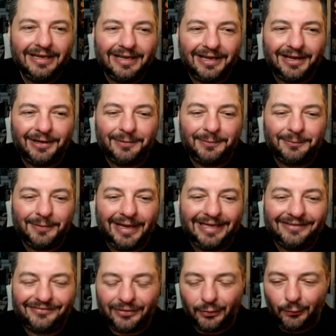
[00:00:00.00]
Um, and
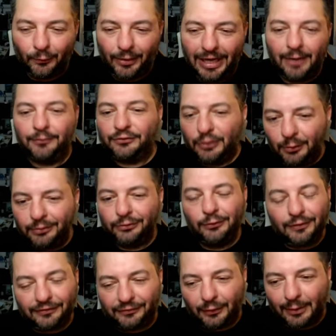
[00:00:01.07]
so when I was going through
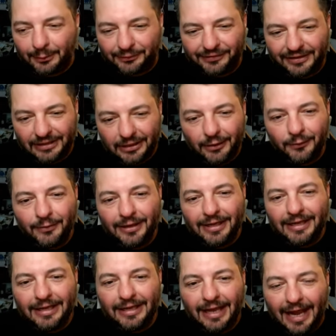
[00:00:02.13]
this though, I was like, you know,
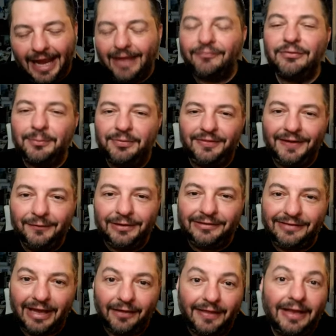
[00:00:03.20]
I have some theories
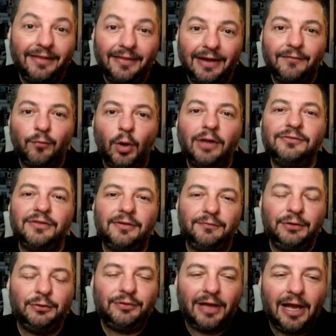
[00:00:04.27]
now, now that I've watched it a
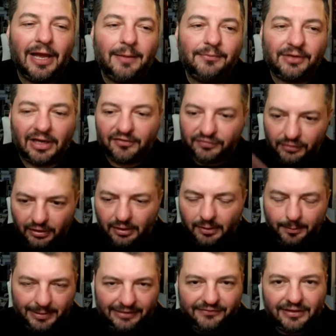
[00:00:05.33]
few times and I've started to
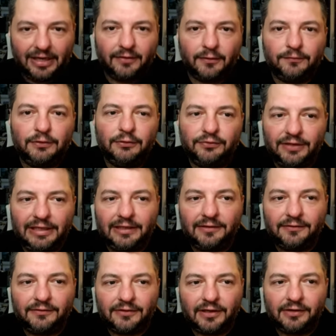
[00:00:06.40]
piece together a few
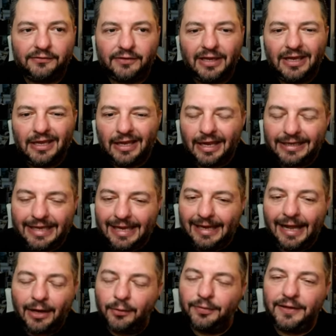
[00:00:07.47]
scenes, because again,
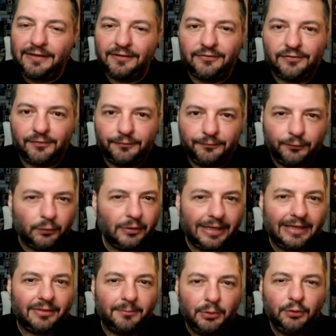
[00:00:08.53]
I don't think this is a full
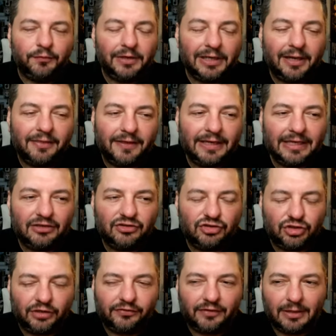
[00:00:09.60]
length movie. I think it's
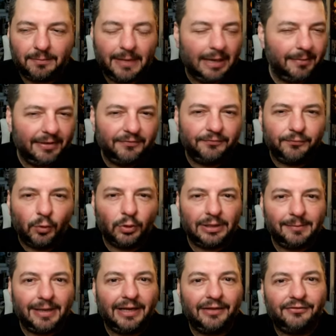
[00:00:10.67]
just like maybe 40
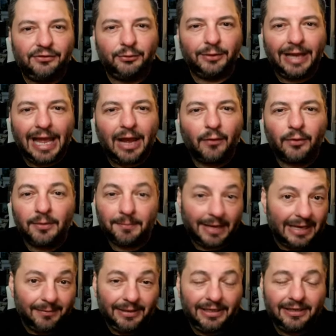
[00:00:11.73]
minutes to an hour,
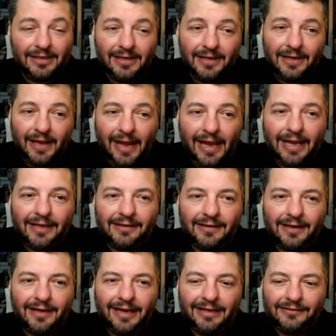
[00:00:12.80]
maybe. And,
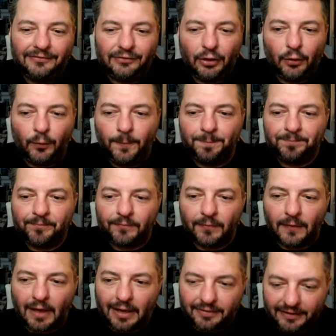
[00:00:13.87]
uh, and so
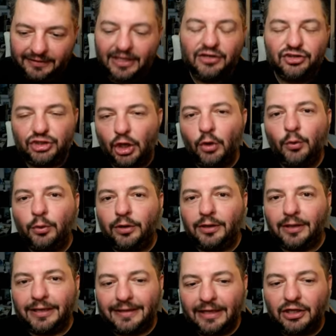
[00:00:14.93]
I think they showed,
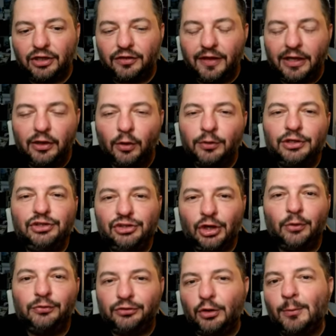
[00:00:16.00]
like, they, they could only
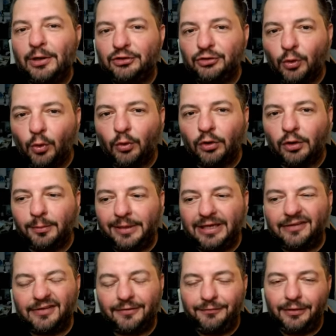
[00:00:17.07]
show so much horror
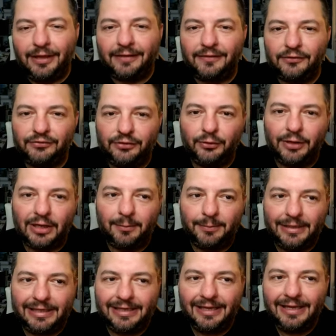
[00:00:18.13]
because I feel like there's still going to
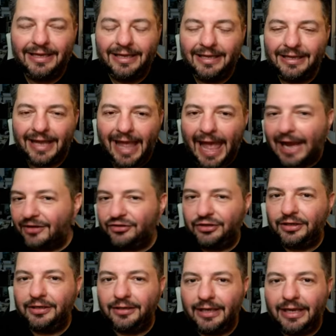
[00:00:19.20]
be
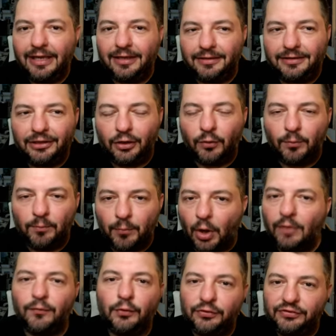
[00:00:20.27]
action and, you know,
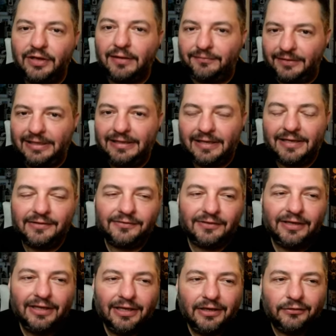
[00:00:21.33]
Marvel stuff in this.
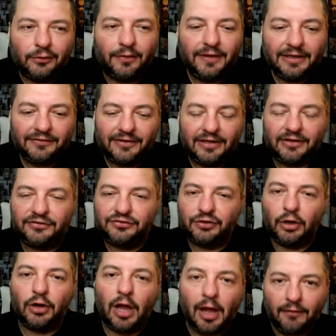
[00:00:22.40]
So I think it's going to
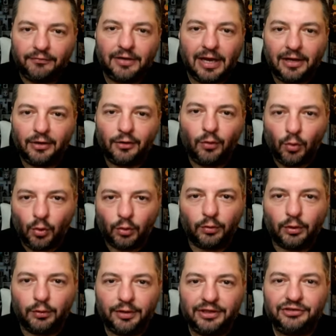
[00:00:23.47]
start off kind of
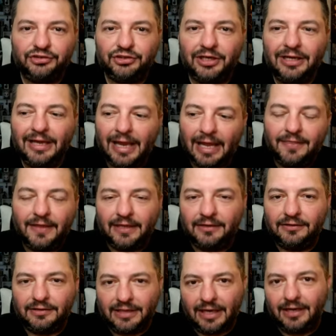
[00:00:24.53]
horror ish and then
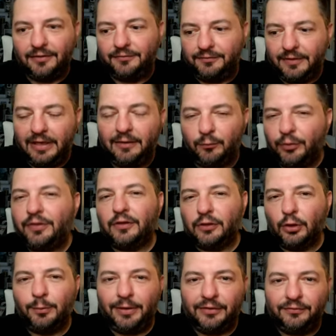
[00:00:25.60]
kind of and with a
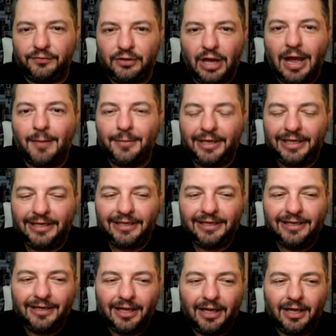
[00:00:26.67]
little bit of comedy
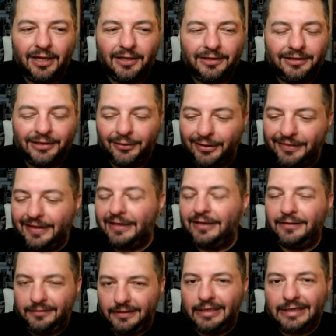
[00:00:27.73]
uh, you know and then
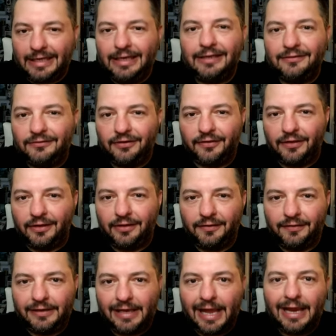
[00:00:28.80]
then get into the
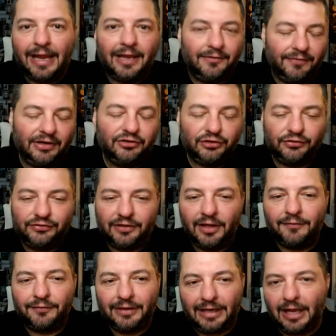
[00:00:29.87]
the adventure
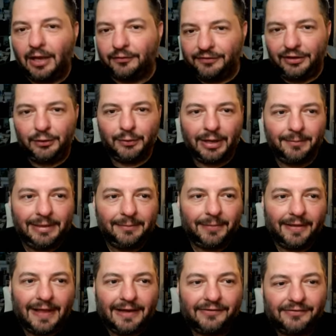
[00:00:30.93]
stuff and i'll tell you what i mean by
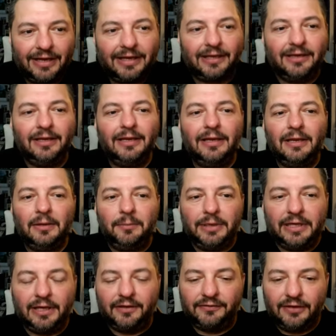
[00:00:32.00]
that in a second
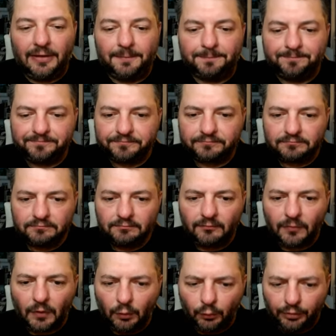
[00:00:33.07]
because um
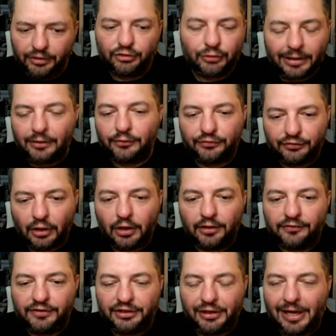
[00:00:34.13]
when the trailer
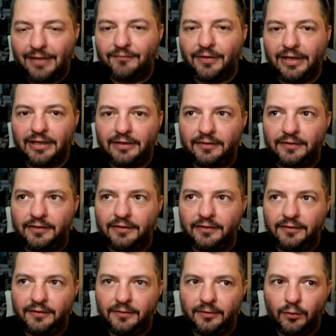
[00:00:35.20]
starts and you have like the,
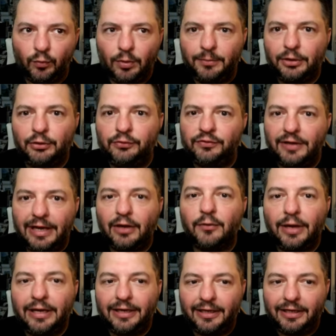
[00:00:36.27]
the the woman who's
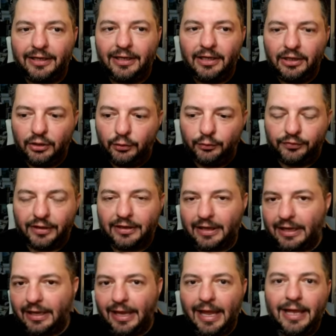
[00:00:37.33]
narrating who's like
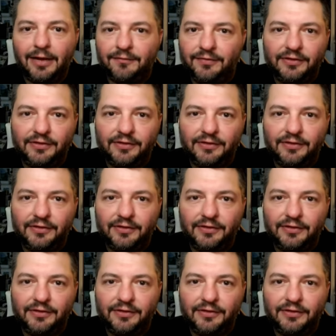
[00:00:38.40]
head of